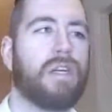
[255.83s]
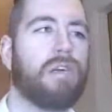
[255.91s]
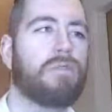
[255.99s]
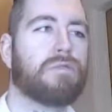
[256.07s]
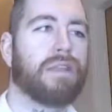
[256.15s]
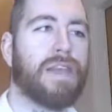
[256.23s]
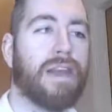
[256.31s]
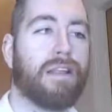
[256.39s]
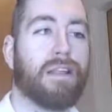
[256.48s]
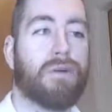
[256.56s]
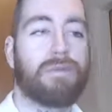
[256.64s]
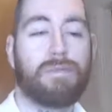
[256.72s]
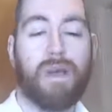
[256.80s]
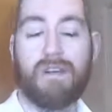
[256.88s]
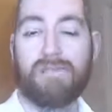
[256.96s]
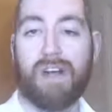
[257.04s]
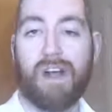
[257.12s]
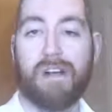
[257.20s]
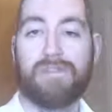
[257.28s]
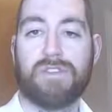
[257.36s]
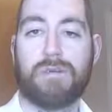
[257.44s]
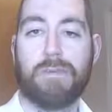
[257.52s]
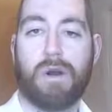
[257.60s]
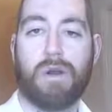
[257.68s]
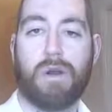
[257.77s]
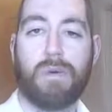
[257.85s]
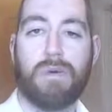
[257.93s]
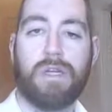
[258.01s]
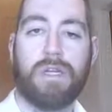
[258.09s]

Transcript: So yeah, those are my 5 for tomorrow.